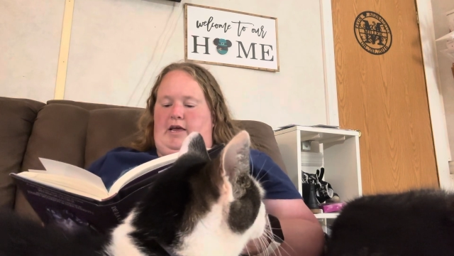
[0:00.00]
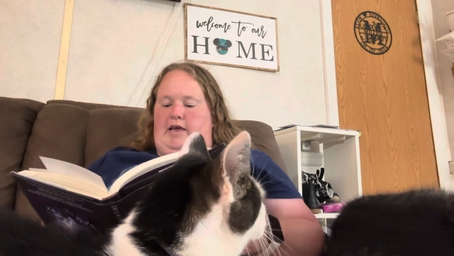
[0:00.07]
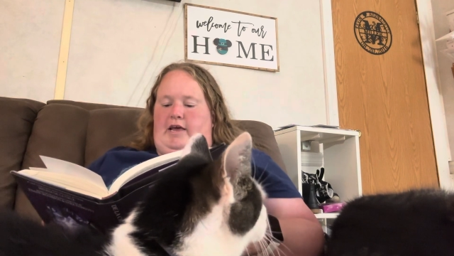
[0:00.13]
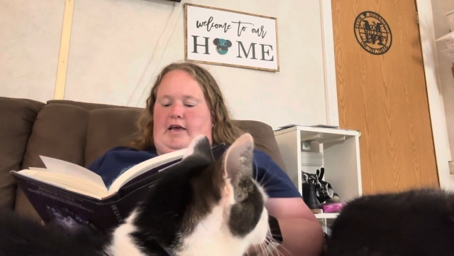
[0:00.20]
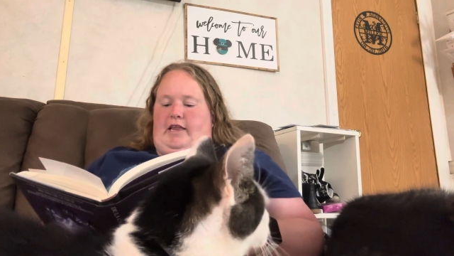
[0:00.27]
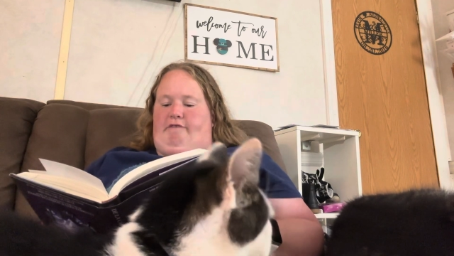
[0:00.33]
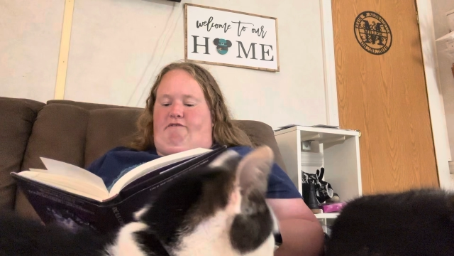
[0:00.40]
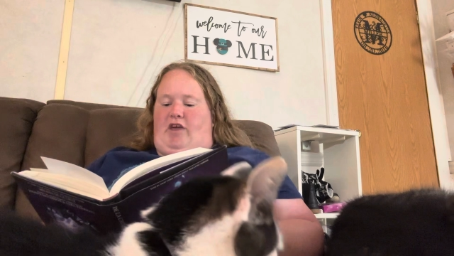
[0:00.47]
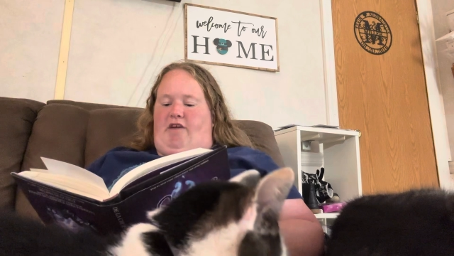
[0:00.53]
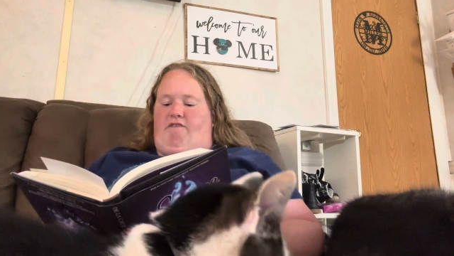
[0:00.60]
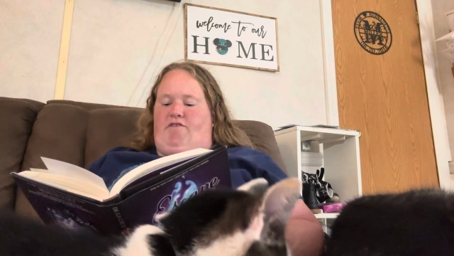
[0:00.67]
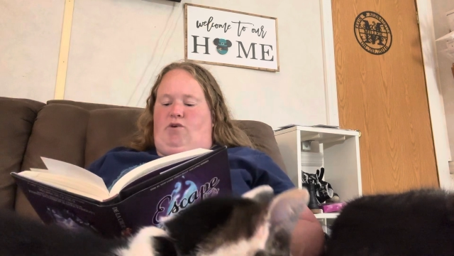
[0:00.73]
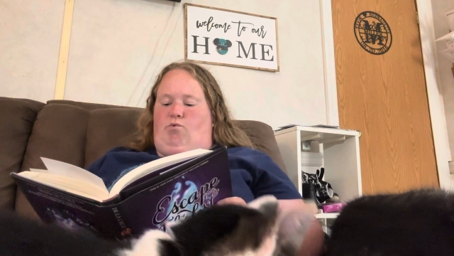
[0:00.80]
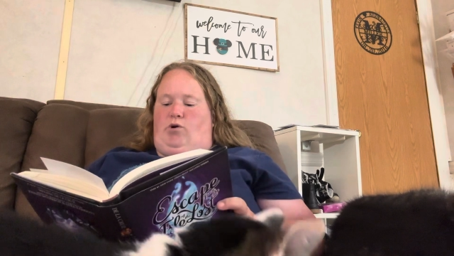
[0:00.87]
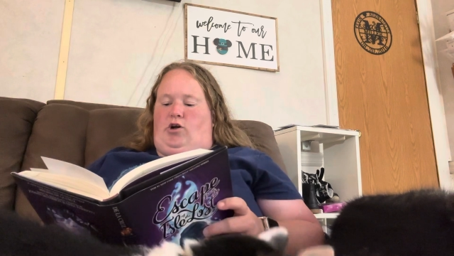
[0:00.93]
And if
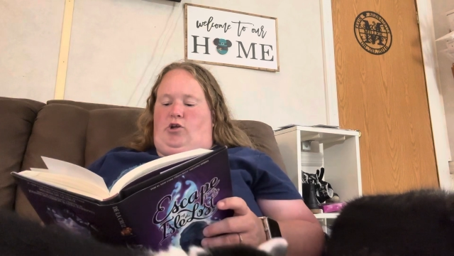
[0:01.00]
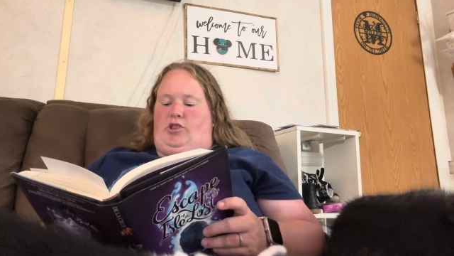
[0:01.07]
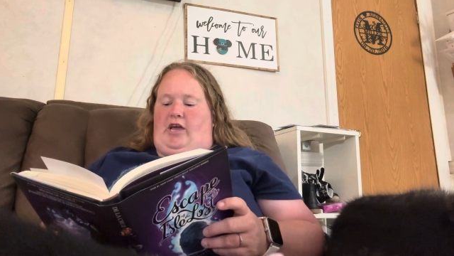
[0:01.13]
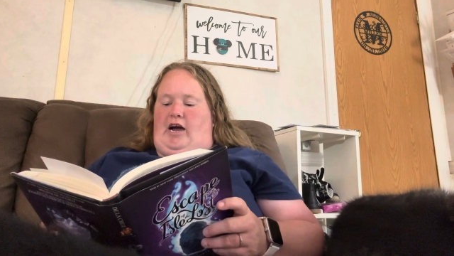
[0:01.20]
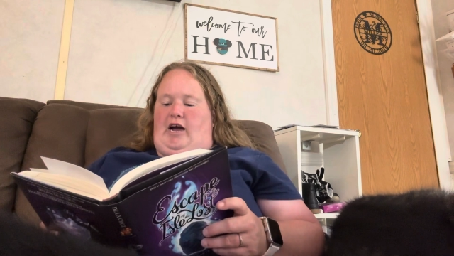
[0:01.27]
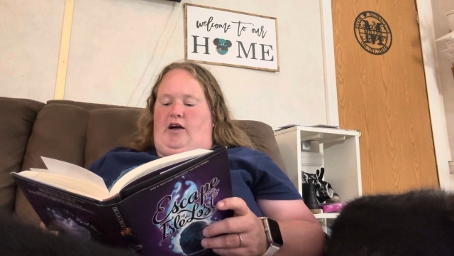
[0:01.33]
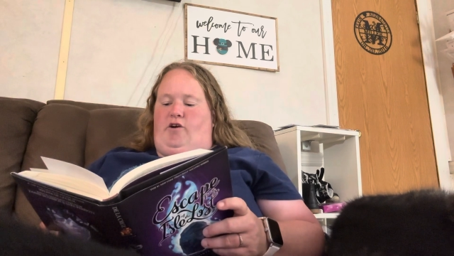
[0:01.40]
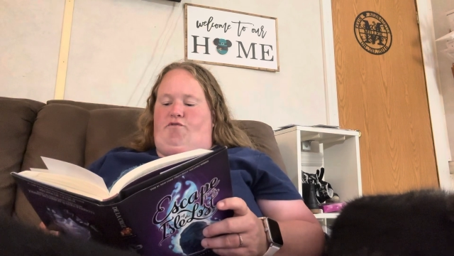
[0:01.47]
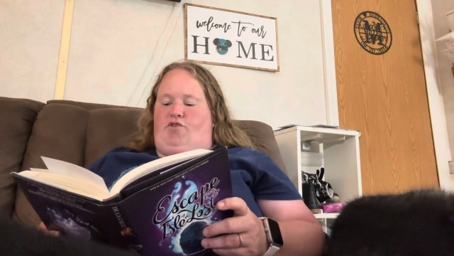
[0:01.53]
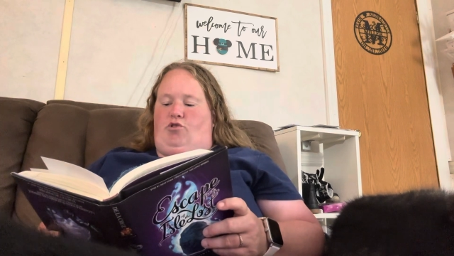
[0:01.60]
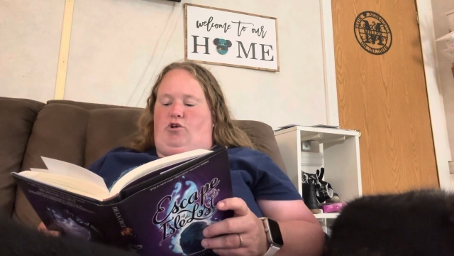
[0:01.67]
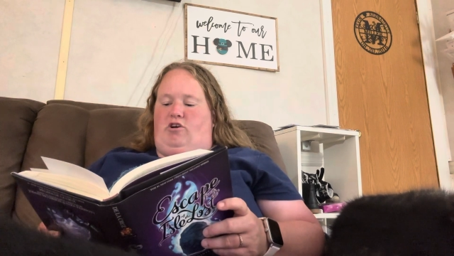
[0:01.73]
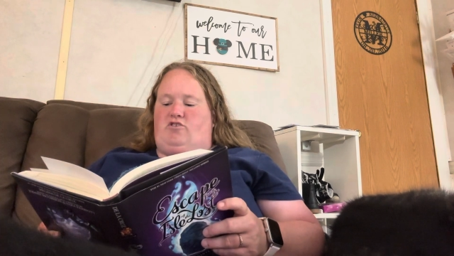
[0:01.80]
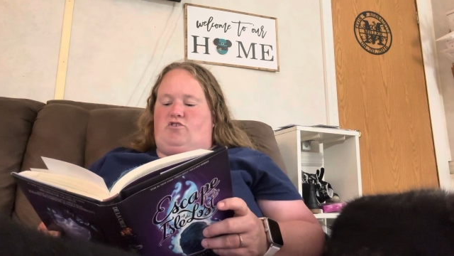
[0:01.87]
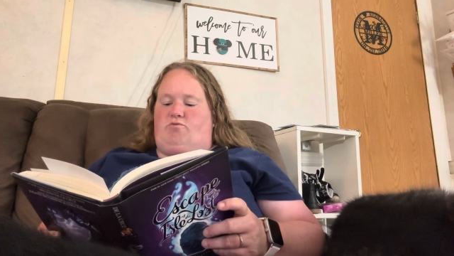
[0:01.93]
everyone on the Isle of the
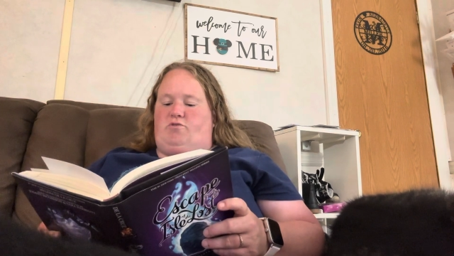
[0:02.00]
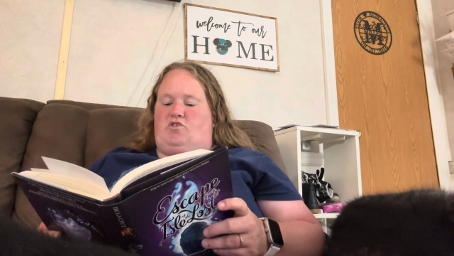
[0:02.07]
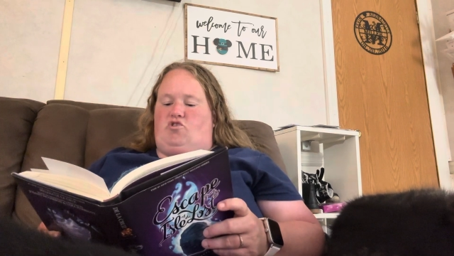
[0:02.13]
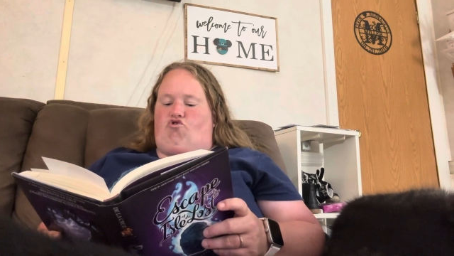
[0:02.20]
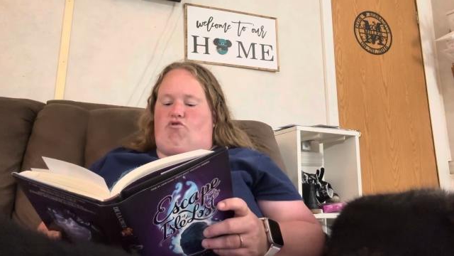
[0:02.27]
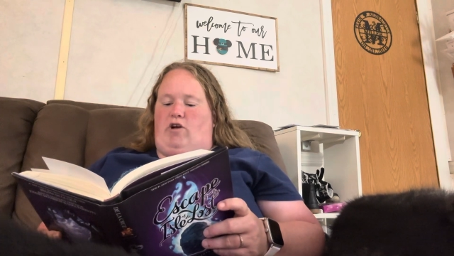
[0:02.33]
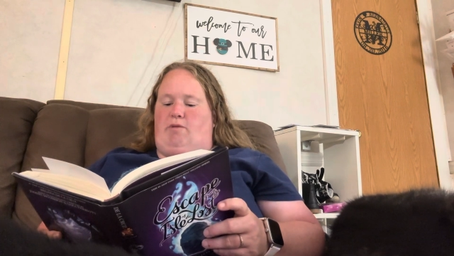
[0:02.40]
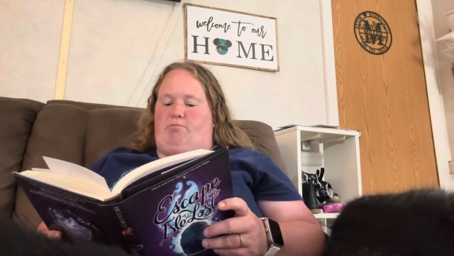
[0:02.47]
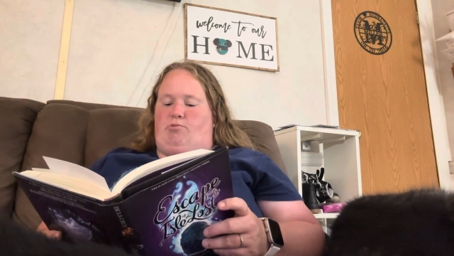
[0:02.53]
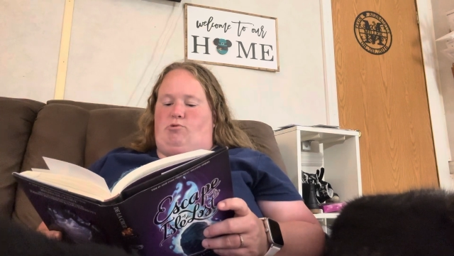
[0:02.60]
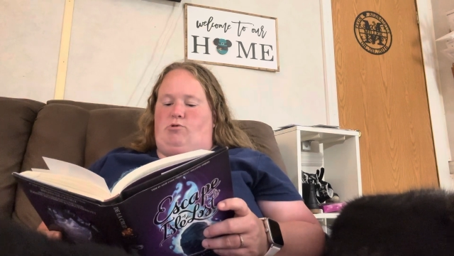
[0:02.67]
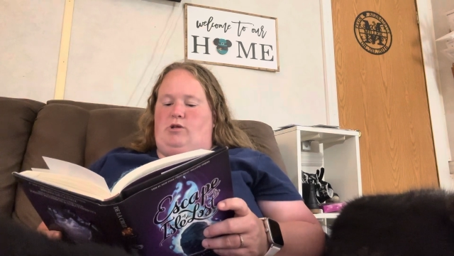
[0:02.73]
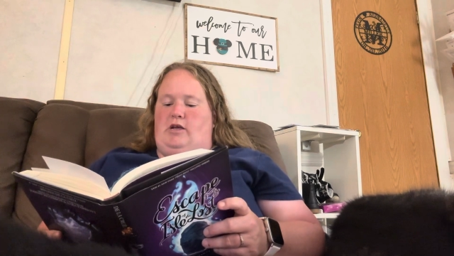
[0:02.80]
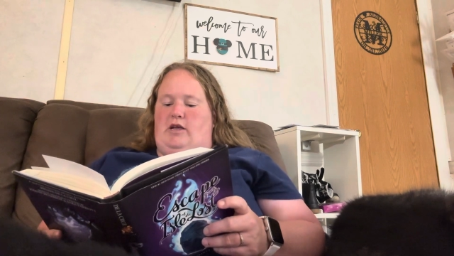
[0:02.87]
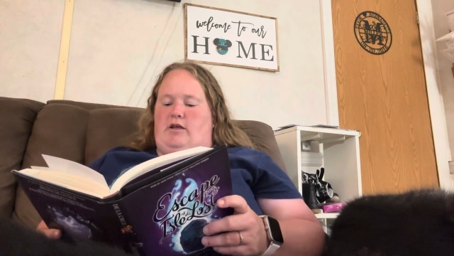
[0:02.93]
Lost was in trouble,